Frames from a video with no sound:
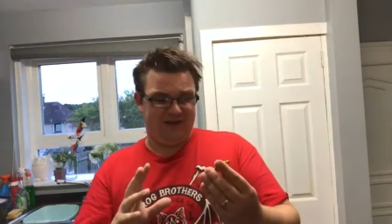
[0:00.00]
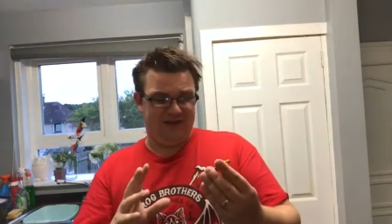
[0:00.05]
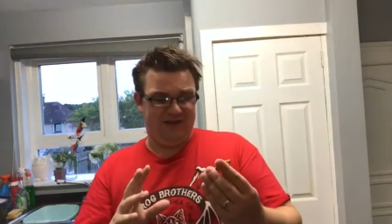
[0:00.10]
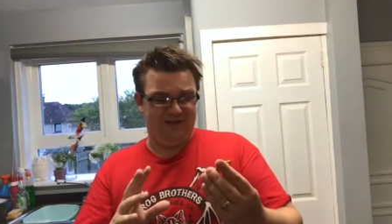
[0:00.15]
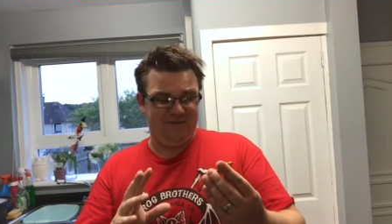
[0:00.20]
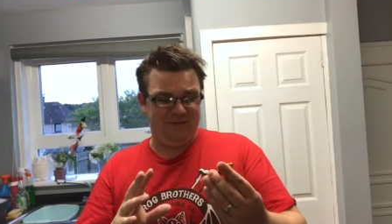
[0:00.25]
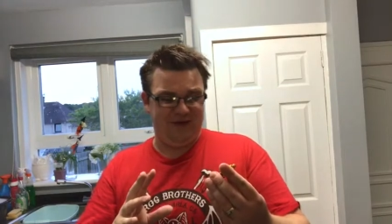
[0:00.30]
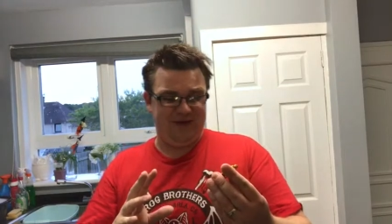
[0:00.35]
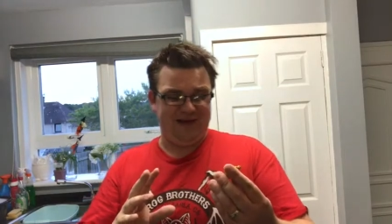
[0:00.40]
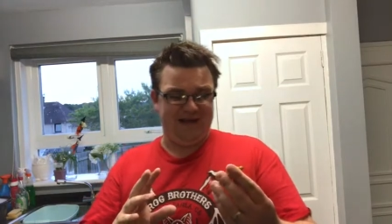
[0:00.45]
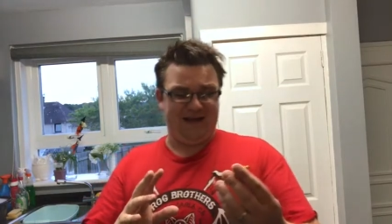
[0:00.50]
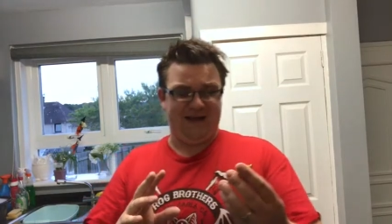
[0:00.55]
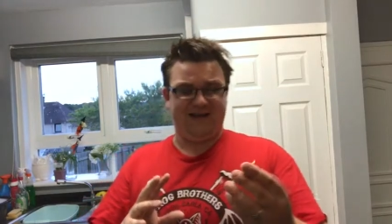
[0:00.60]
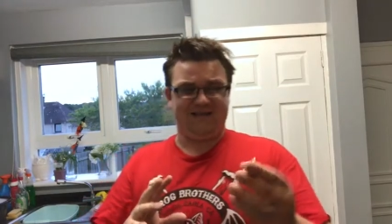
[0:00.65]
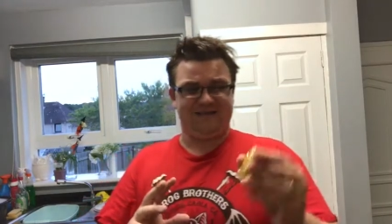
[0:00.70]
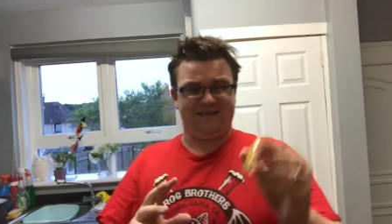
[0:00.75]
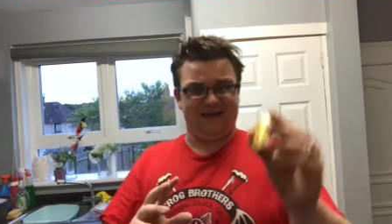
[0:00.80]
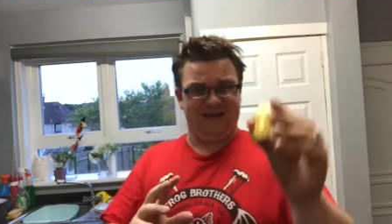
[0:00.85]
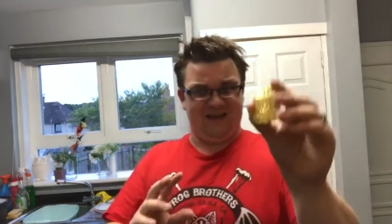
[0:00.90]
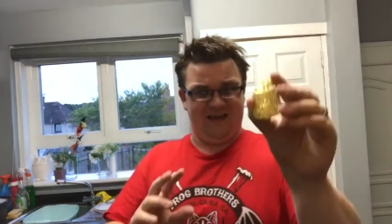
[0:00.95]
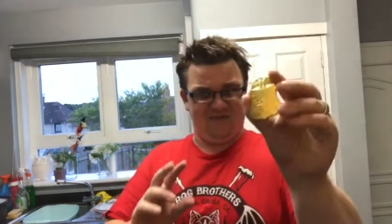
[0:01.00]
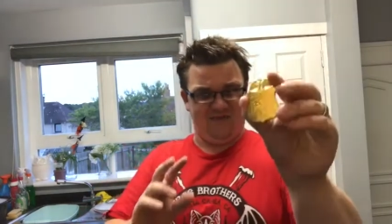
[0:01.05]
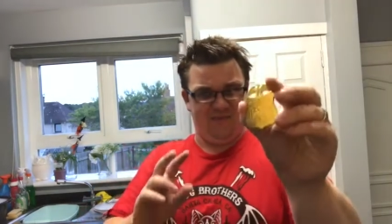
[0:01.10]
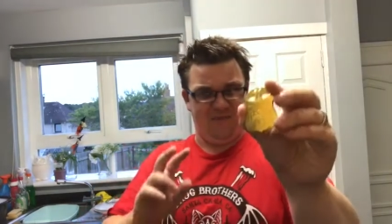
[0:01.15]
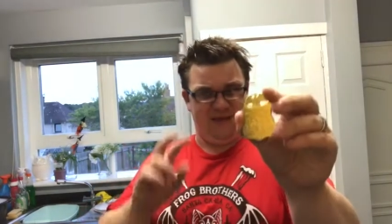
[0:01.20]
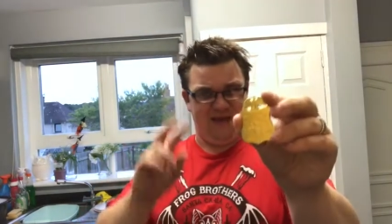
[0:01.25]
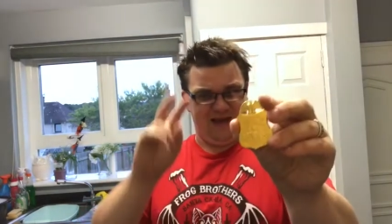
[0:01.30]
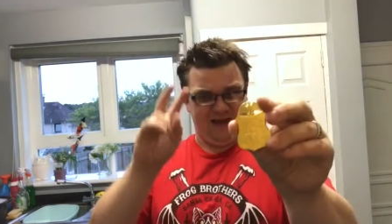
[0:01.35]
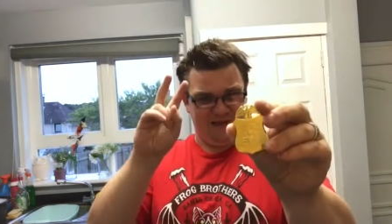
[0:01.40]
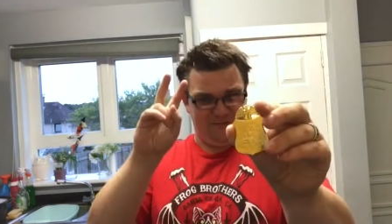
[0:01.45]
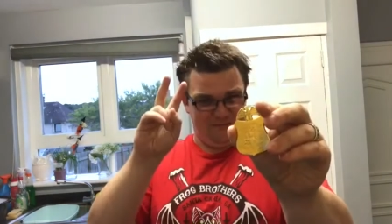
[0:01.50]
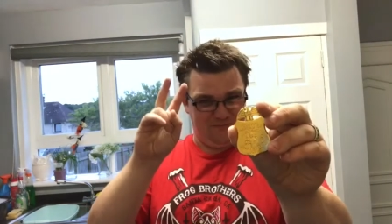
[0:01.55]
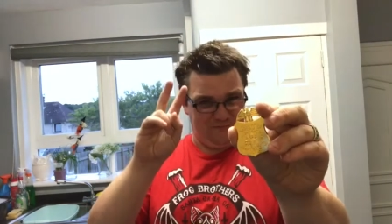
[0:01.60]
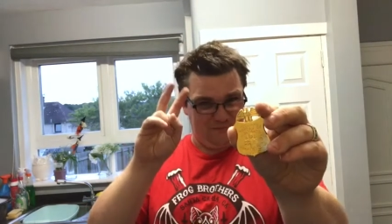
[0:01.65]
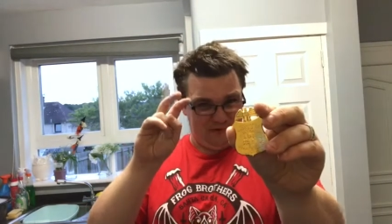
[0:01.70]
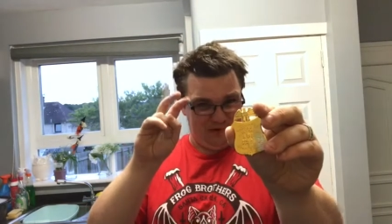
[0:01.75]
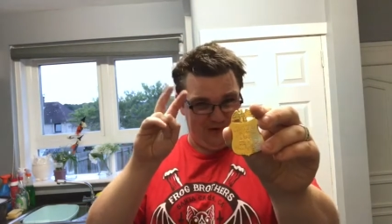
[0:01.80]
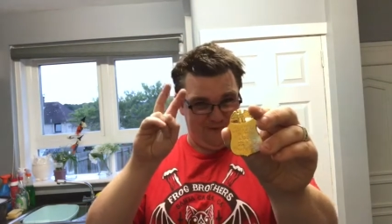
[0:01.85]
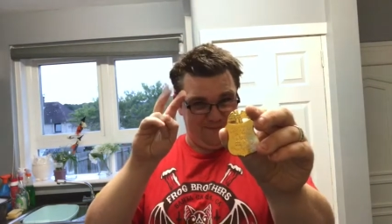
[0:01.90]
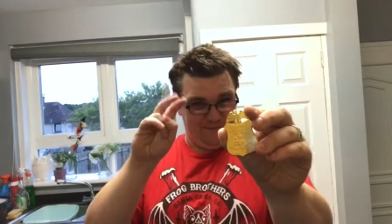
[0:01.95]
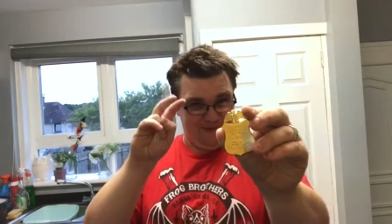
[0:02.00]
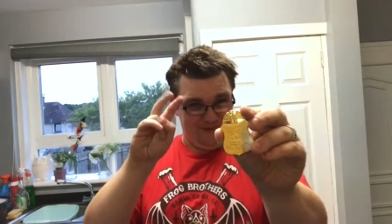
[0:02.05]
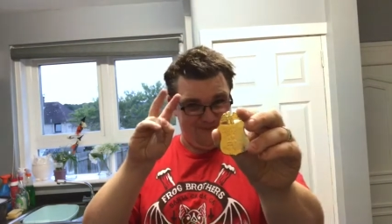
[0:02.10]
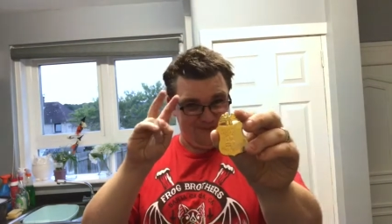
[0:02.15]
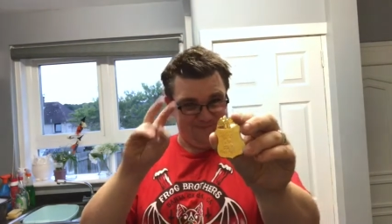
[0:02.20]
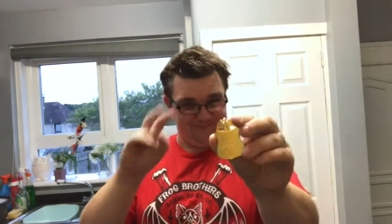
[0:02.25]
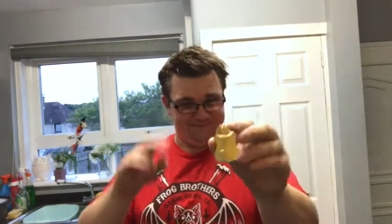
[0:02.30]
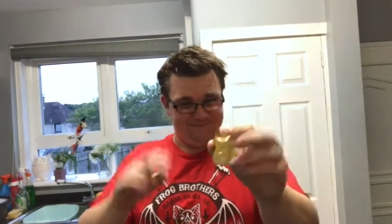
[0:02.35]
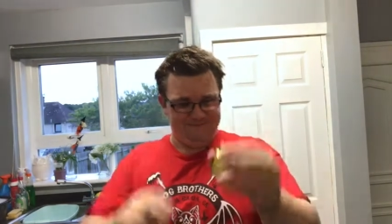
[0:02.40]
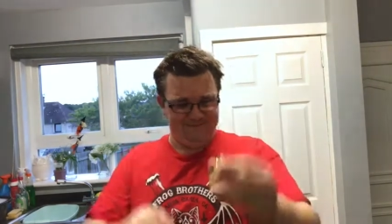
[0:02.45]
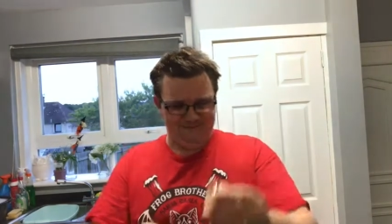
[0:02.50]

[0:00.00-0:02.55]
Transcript: eBay as an FBI money pin.